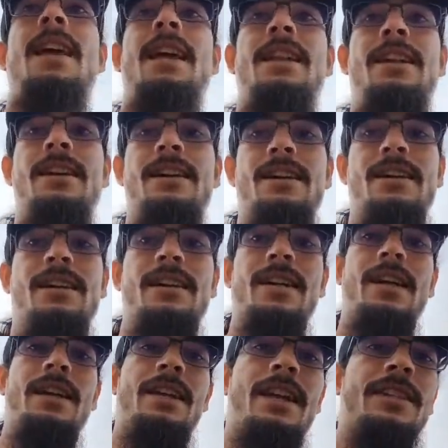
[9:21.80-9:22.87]
and uh,
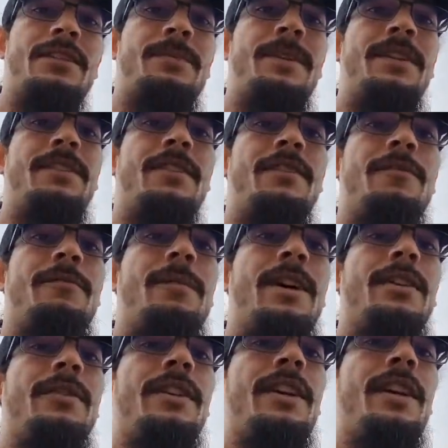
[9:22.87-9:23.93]
yeah, an extra piece of
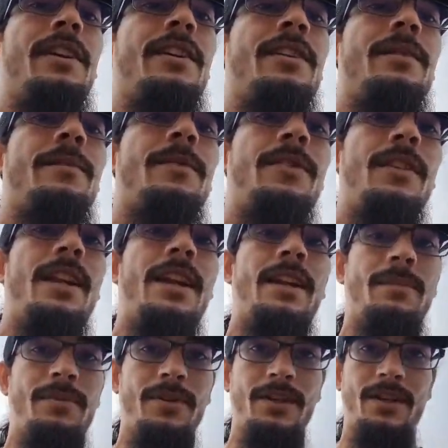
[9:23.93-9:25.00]
metal here so that
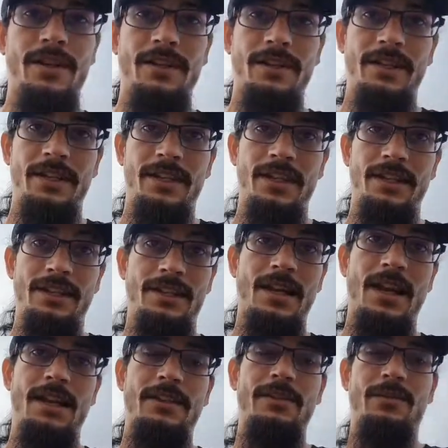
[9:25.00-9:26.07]
I can put it on the
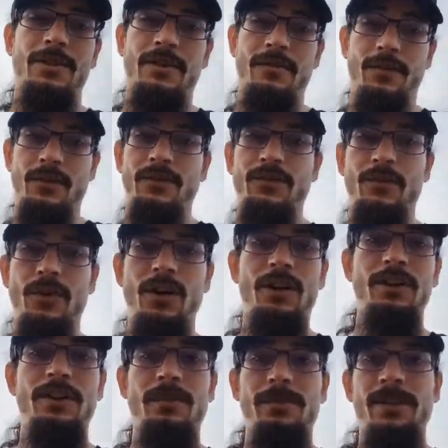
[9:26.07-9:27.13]
inside to reinforce the
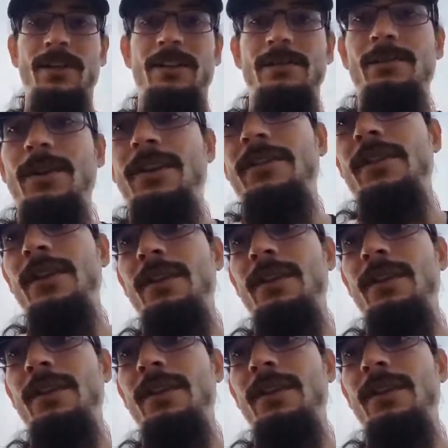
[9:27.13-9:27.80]
wall a little bit. It's pretty